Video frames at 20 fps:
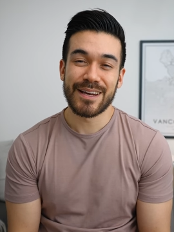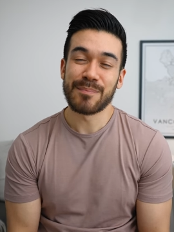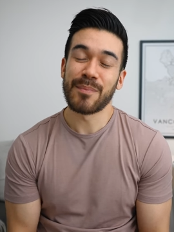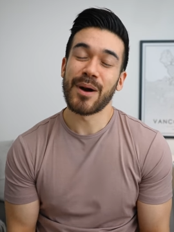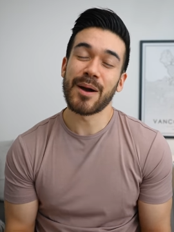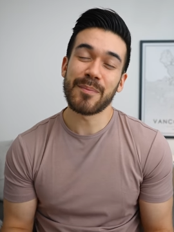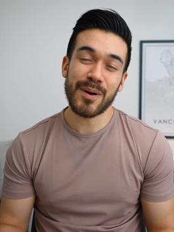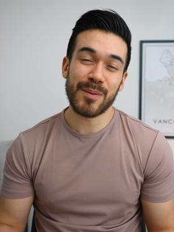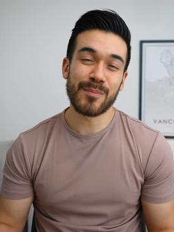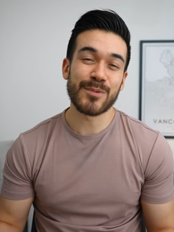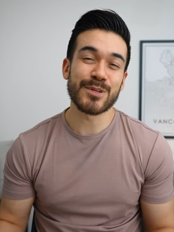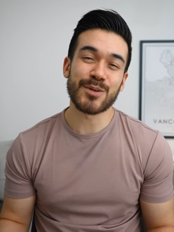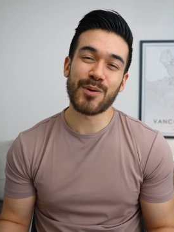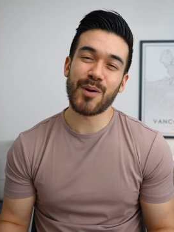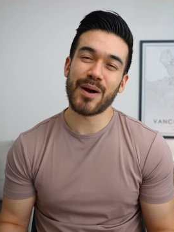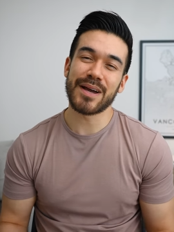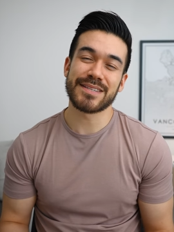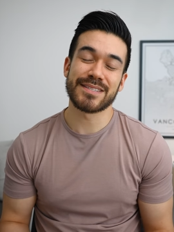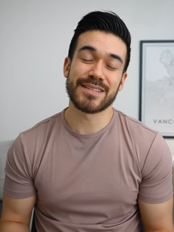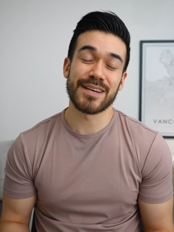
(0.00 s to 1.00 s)
My mum was
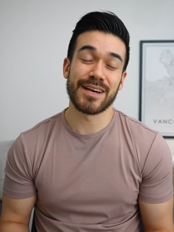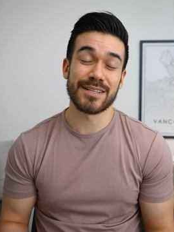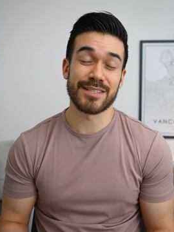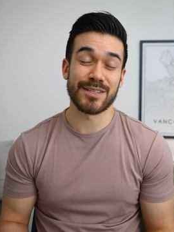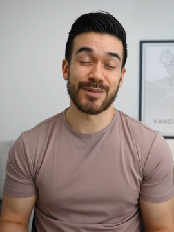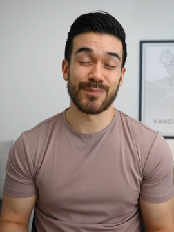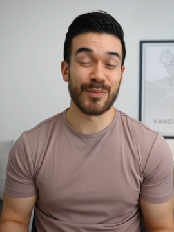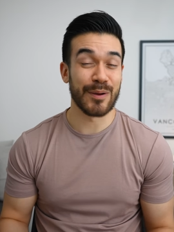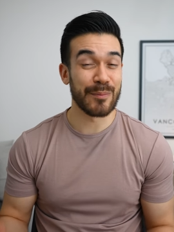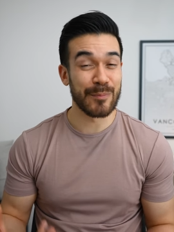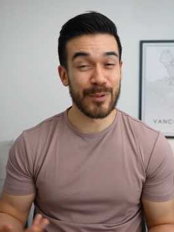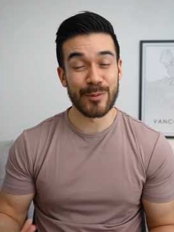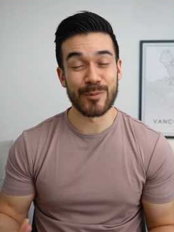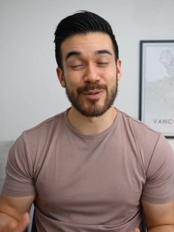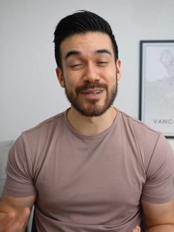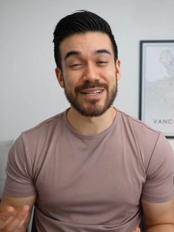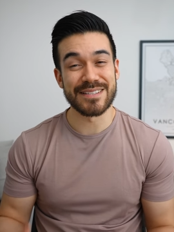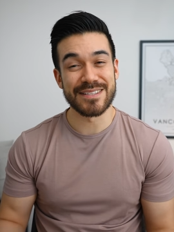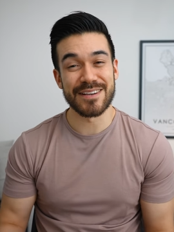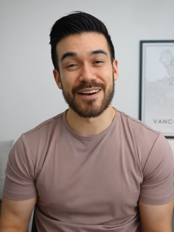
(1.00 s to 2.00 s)
quite certain when we
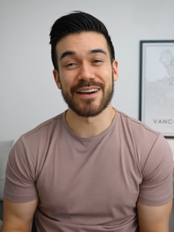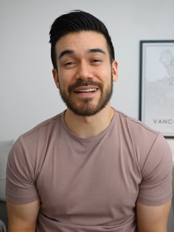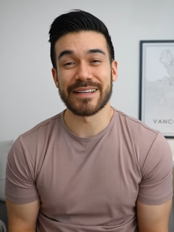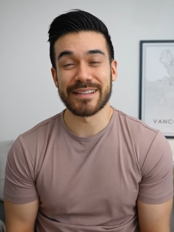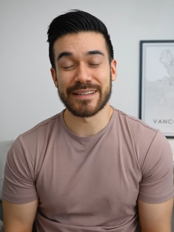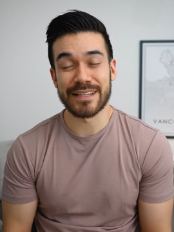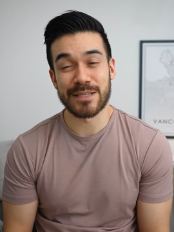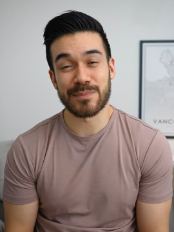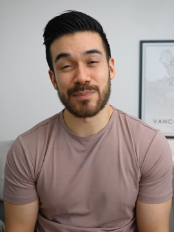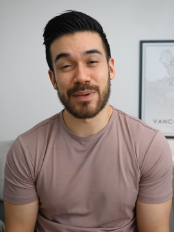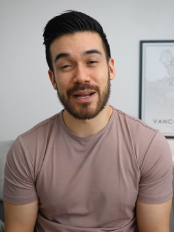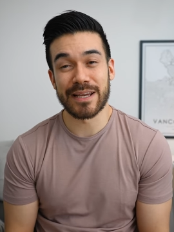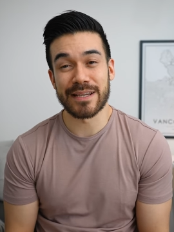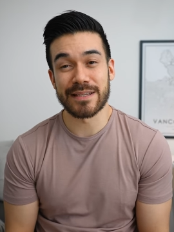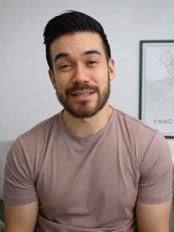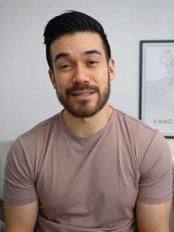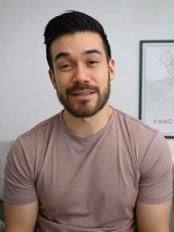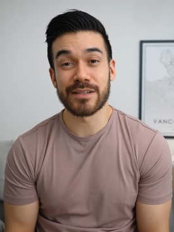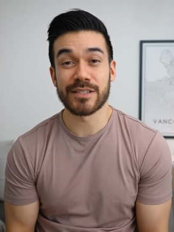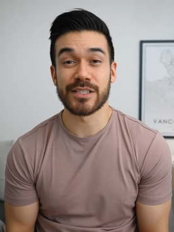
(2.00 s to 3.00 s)
were designing this
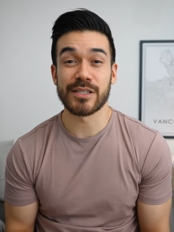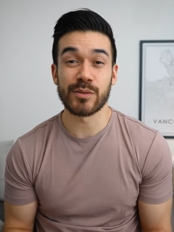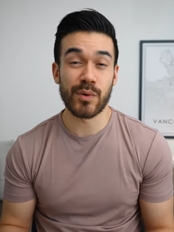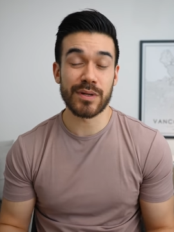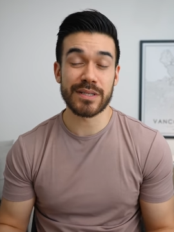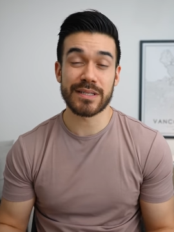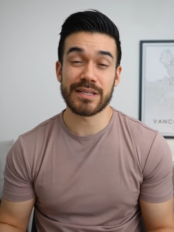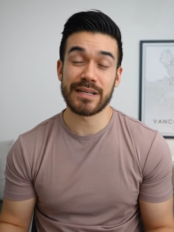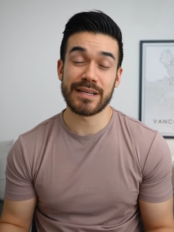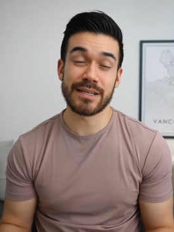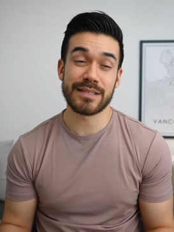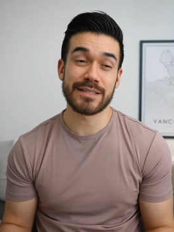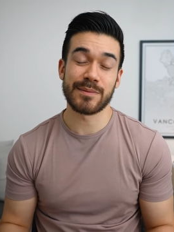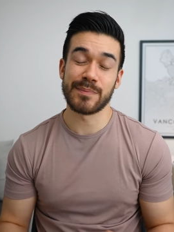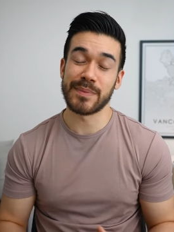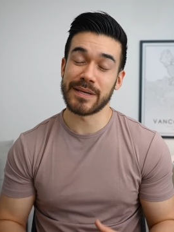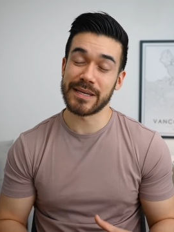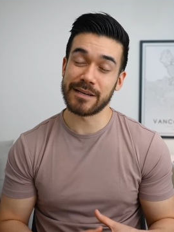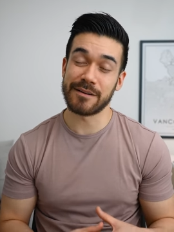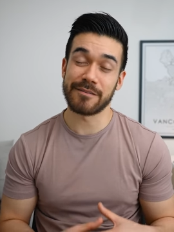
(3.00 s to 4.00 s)
place that she wanted it to
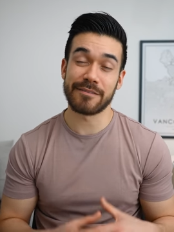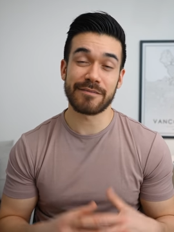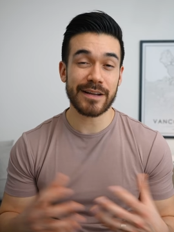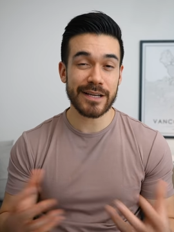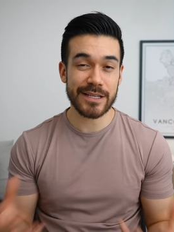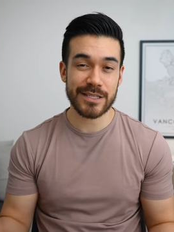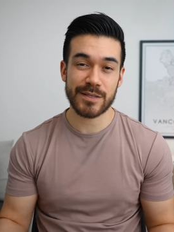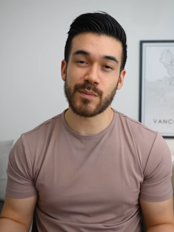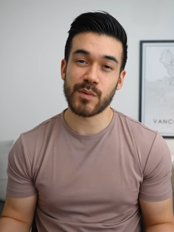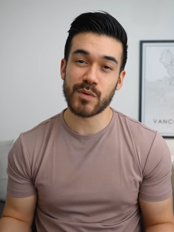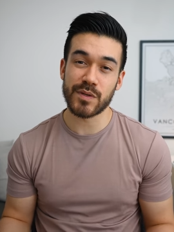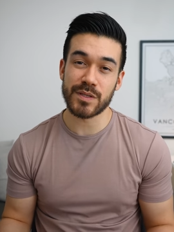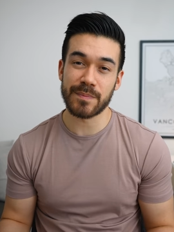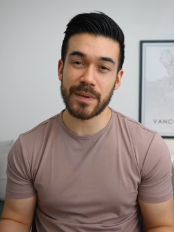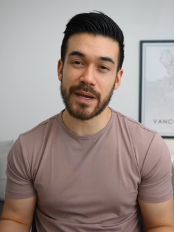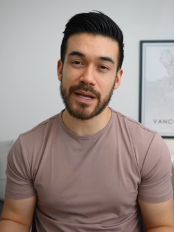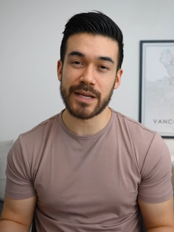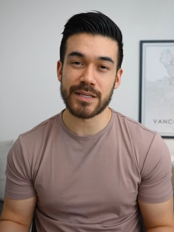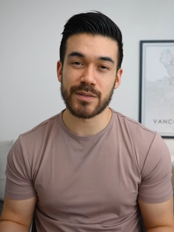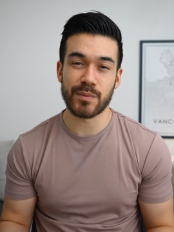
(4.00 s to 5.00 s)
be a flexible
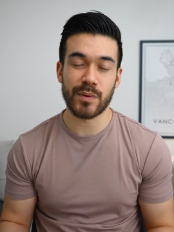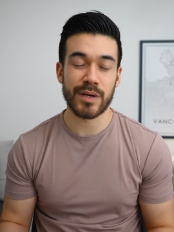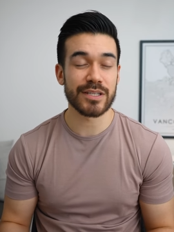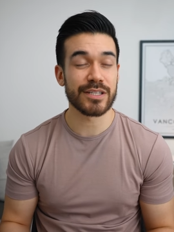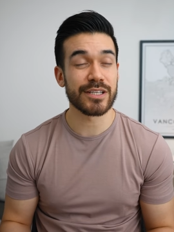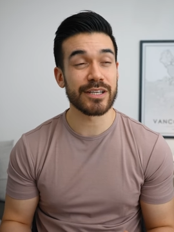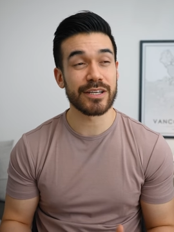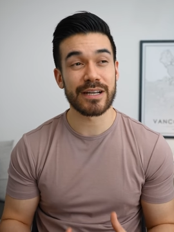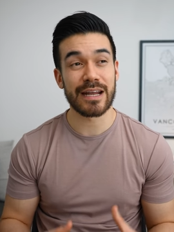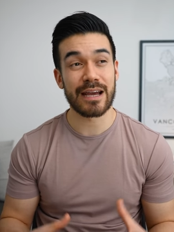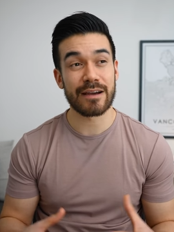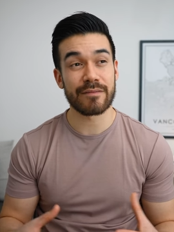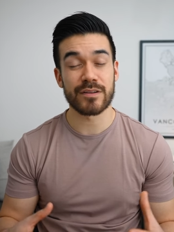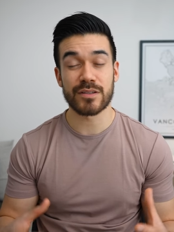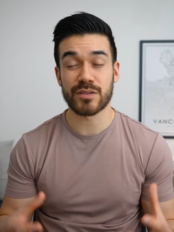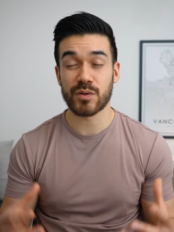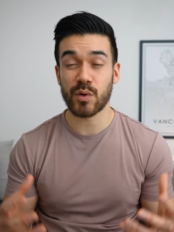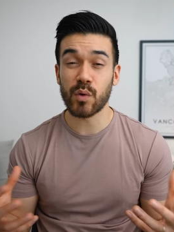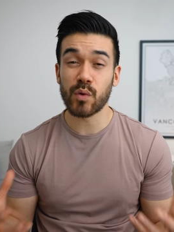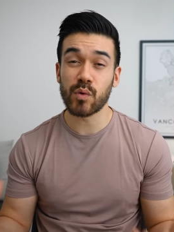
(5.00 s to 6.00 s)
space where she could have
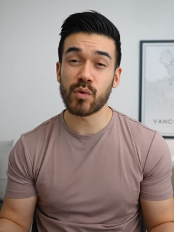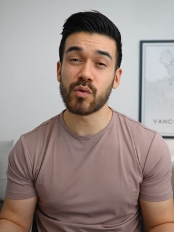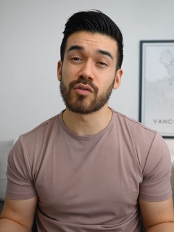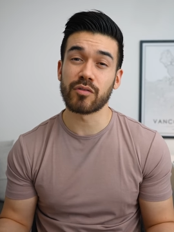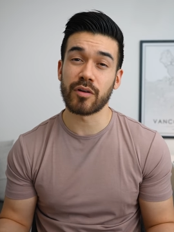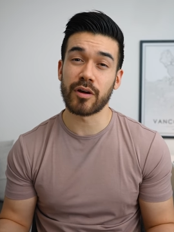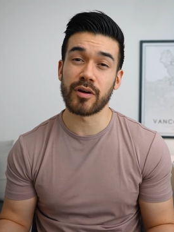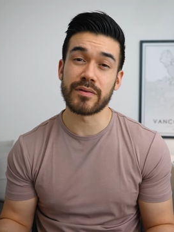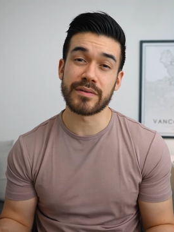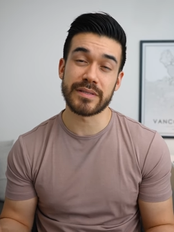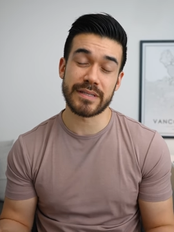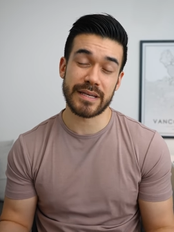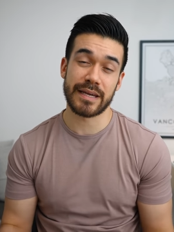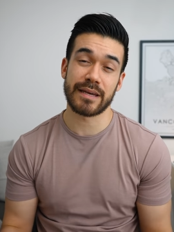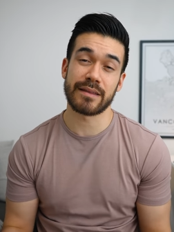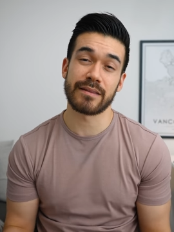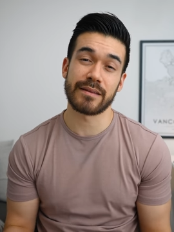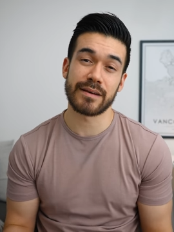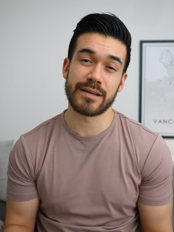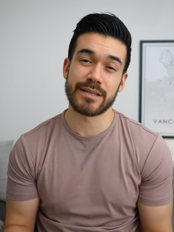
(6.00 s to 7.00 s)
us all grow
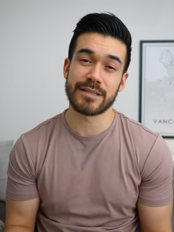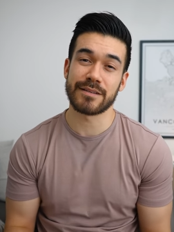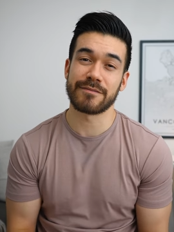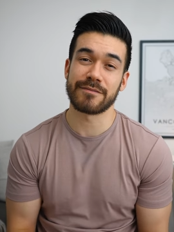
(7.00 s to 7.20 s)
together as